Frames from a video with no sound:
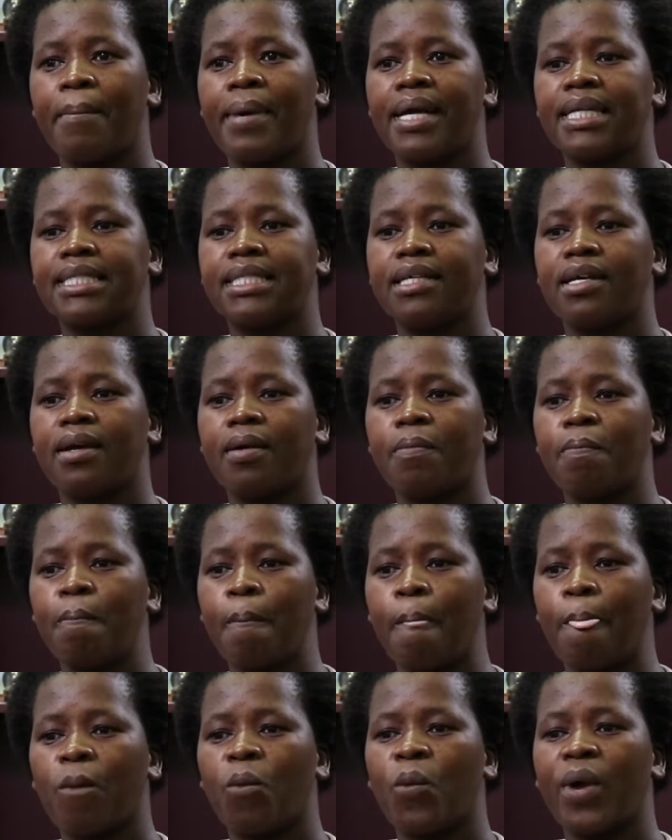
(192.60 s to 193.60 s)
But
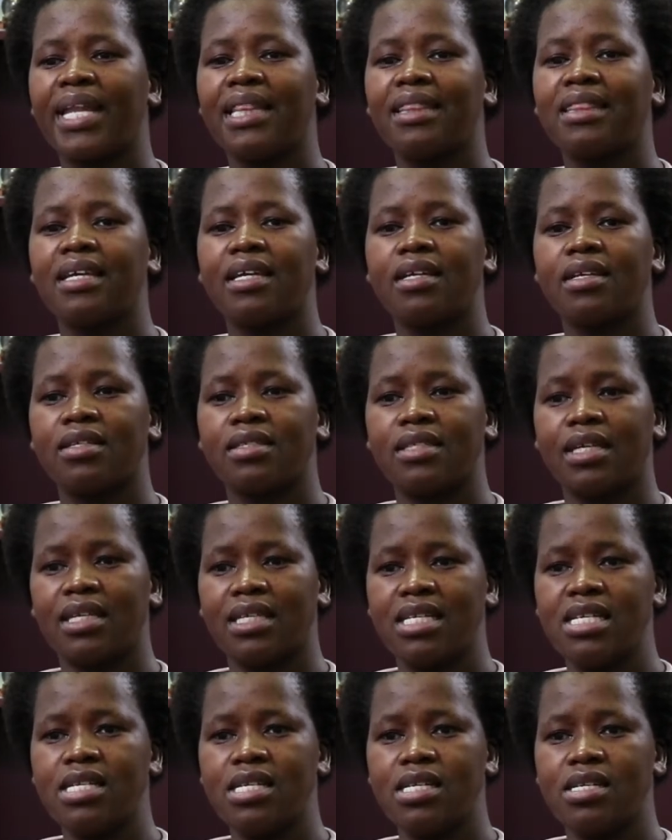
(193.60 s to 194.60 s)
when there is a
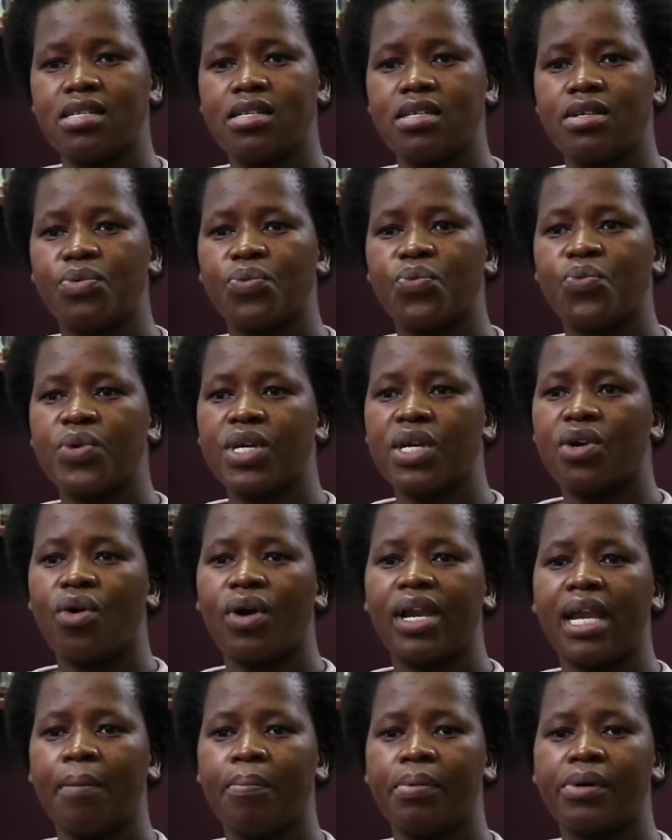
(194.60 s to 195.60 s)
need, we
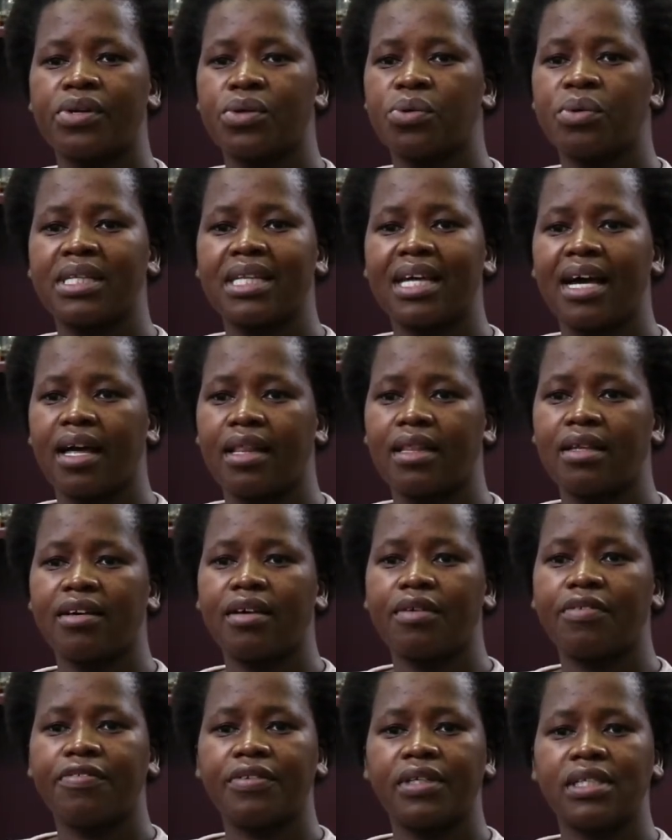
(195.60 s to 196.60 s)
collaborate with
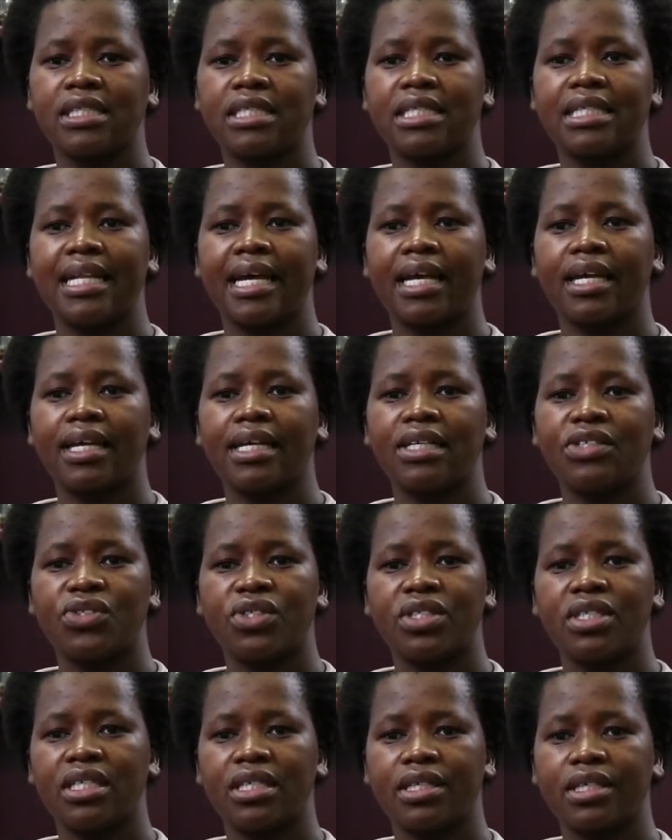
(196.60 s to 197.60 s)
other fields like
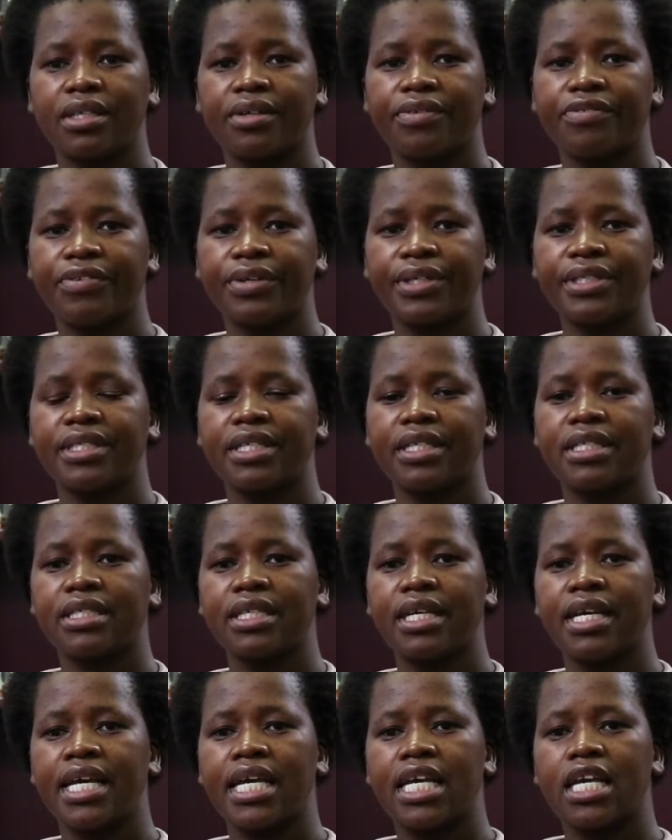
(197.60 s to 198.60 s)
engineering. For
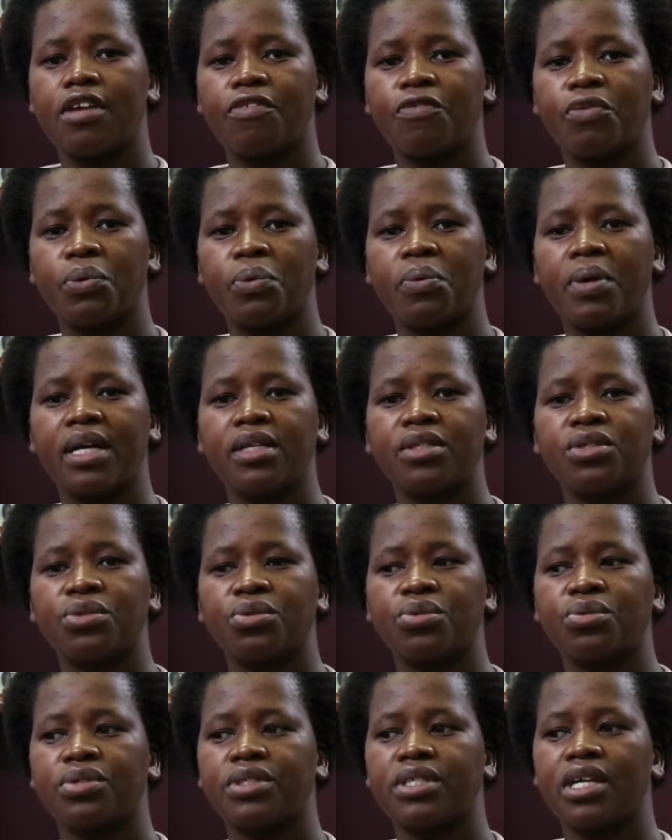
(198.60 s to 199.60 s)
instance, if we want
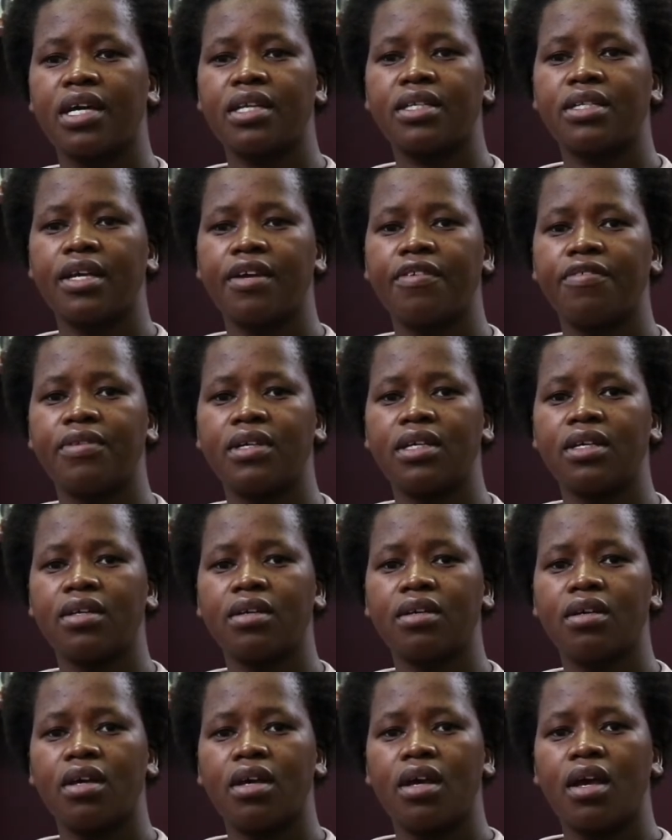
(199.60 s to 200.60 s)
to start
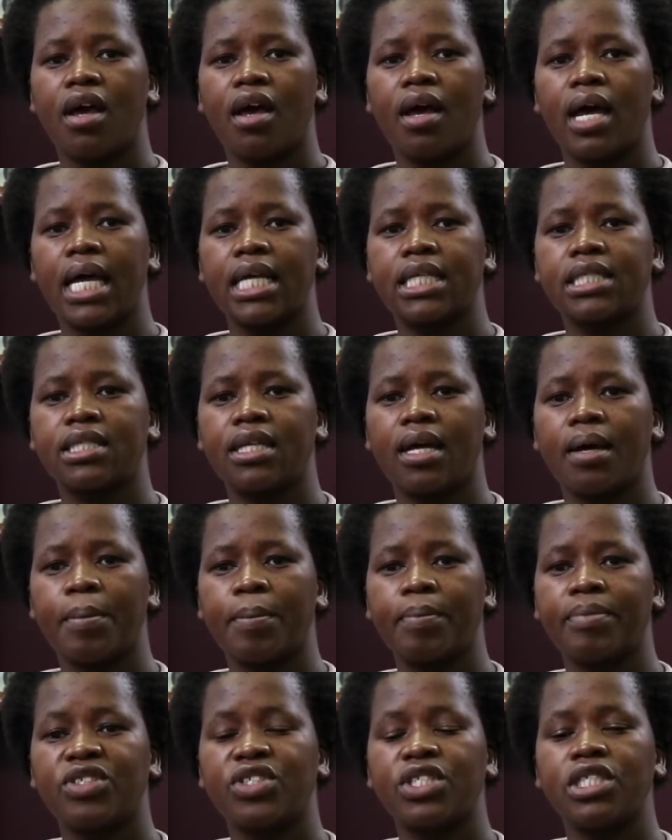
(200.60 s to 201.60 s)
having
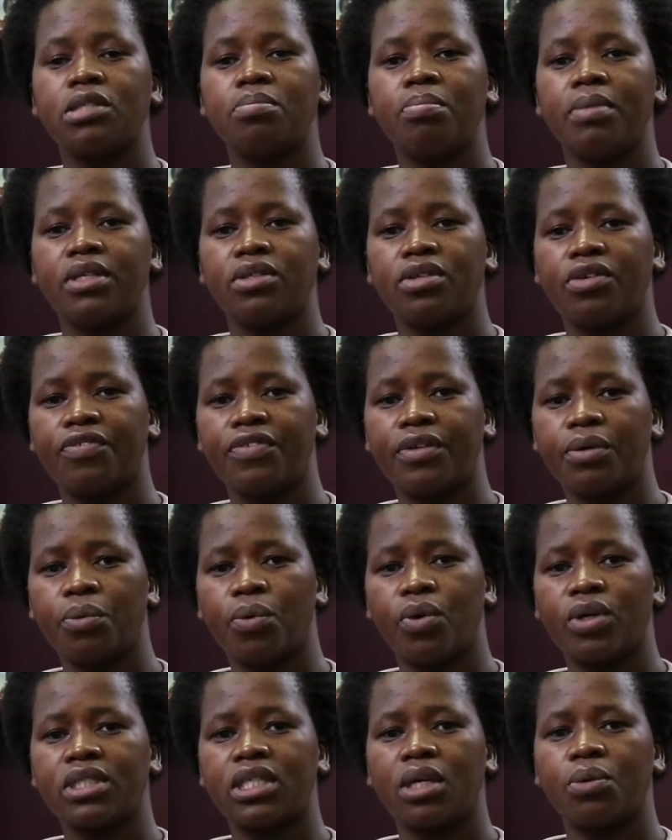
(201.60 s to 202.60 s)
some treatment of the
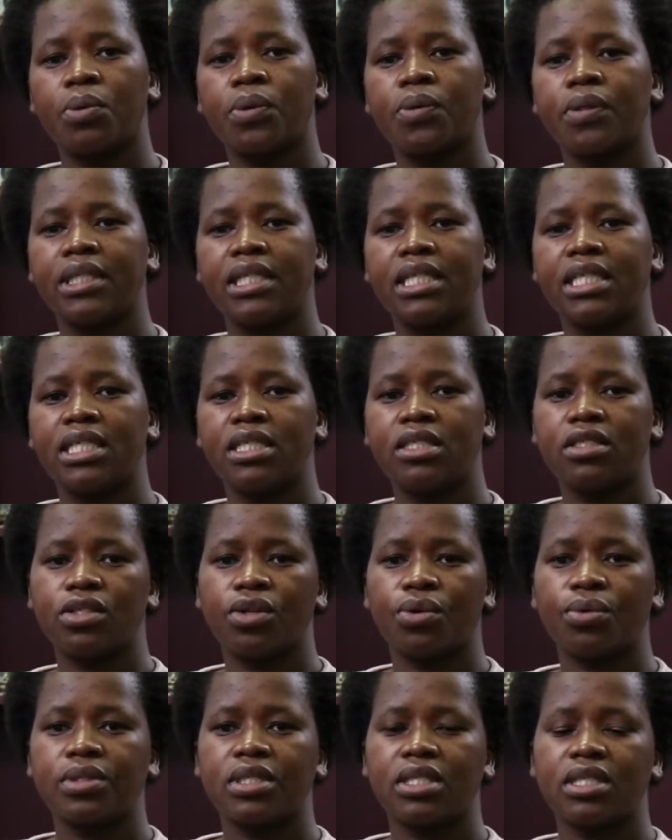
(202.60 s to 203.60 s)
water, we will need
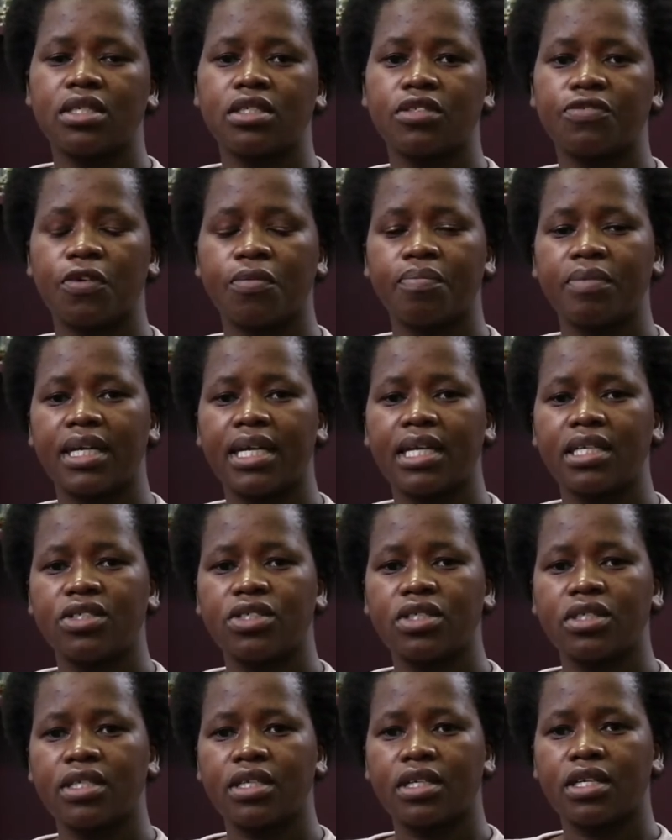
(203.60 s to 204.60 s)
those skills from the
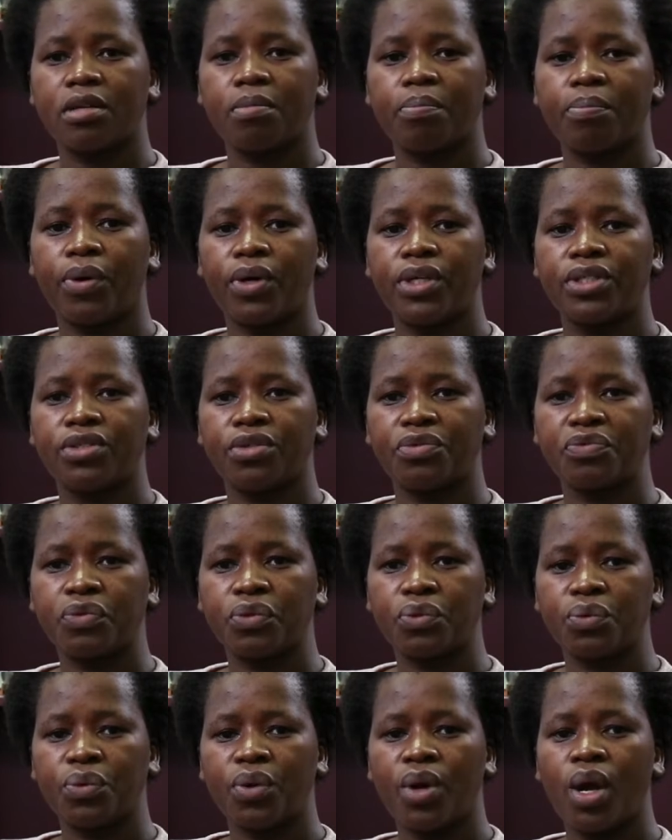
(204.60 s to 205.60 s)
engineering point of
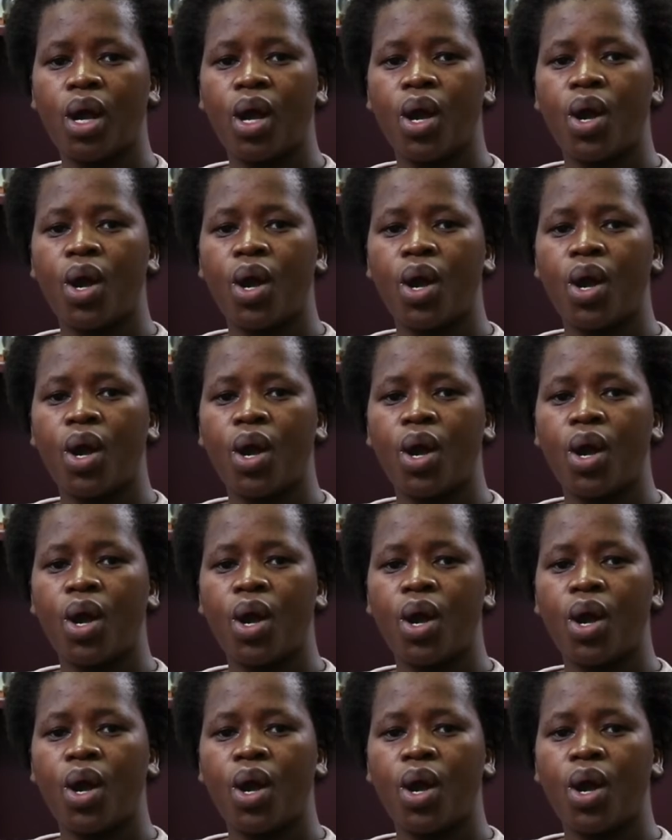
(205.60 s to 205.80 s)
view.